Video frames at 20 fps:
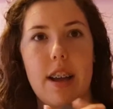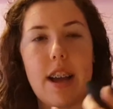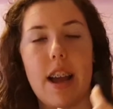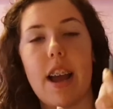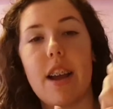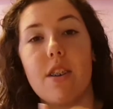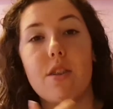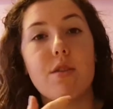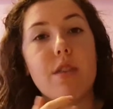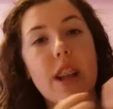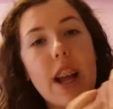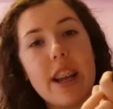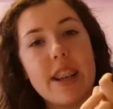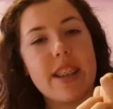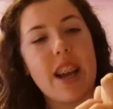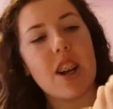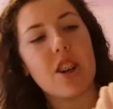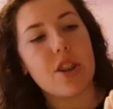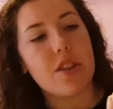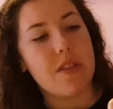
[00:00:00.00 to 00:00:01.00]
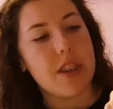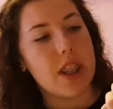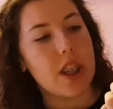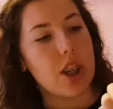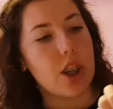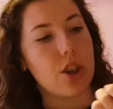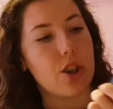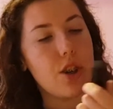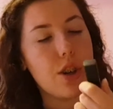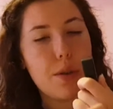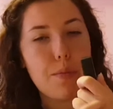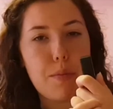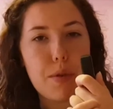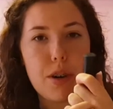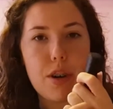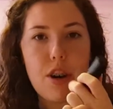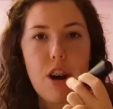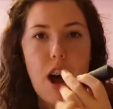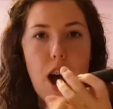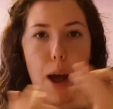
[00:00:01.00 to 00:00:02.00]
It's actually really good,
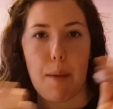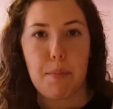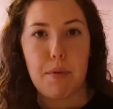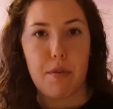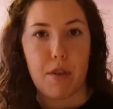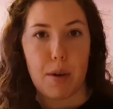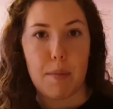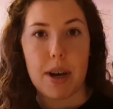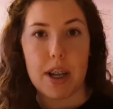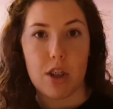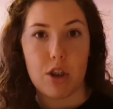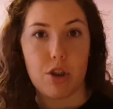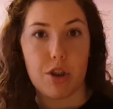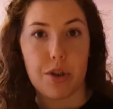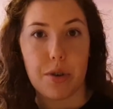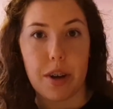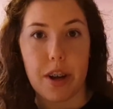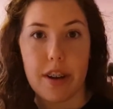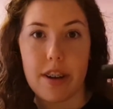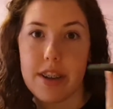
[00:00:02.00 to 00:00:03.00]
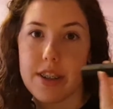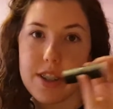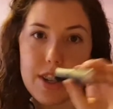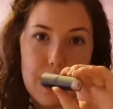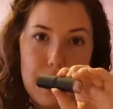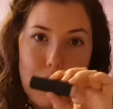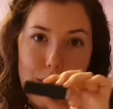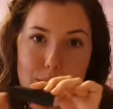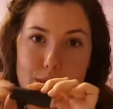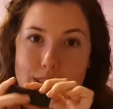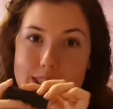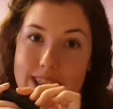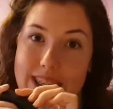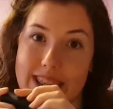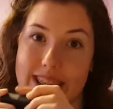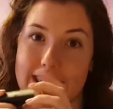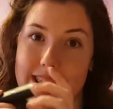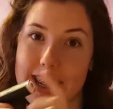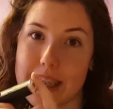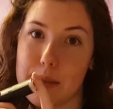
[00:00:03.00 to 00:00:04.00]
but I prefer my Lush one, so I'm just going to
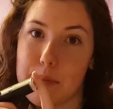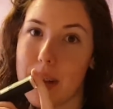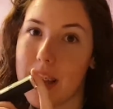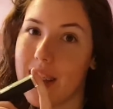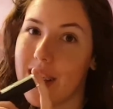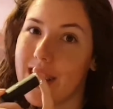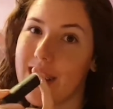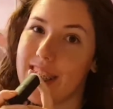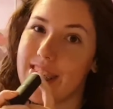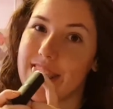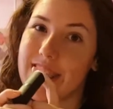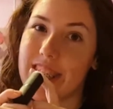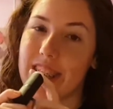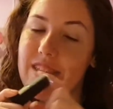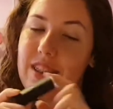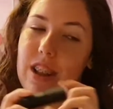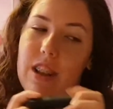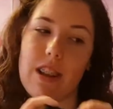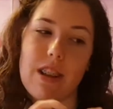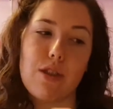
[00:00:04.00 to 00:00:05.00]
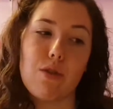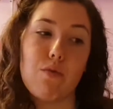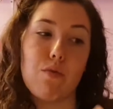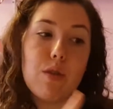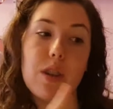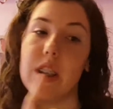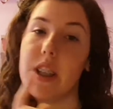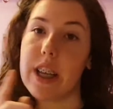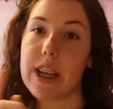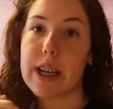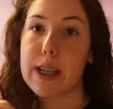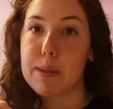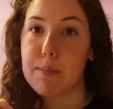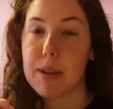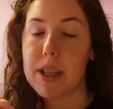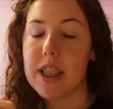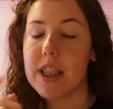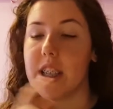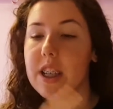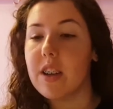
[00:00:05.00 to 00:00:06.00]
stick to my Lush, even though it's really
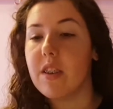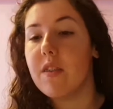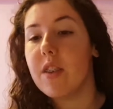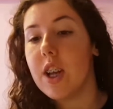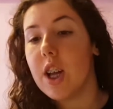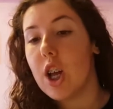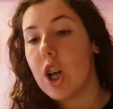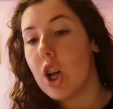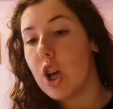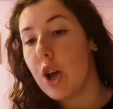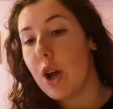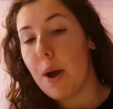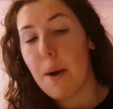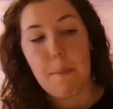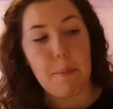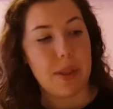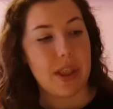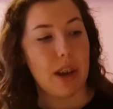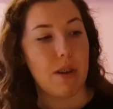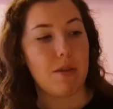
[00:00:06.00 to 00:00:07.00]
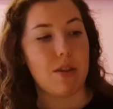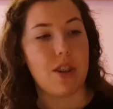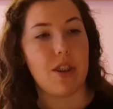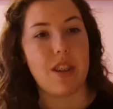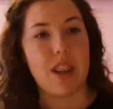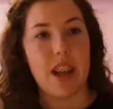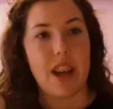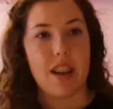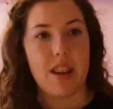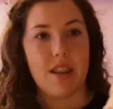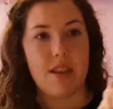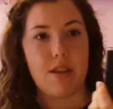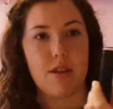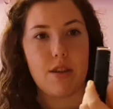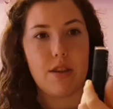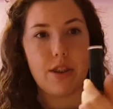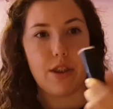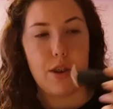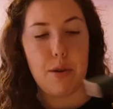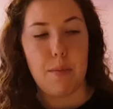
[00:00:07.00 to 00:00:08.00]
expensive. But that was only like
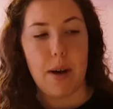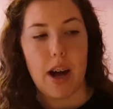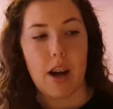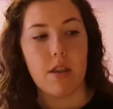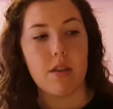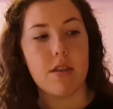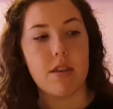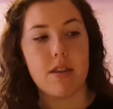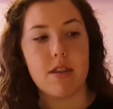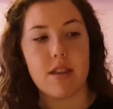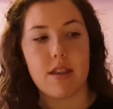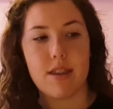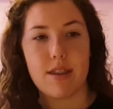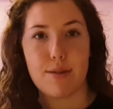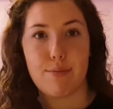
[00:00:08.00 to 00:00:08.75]
£2.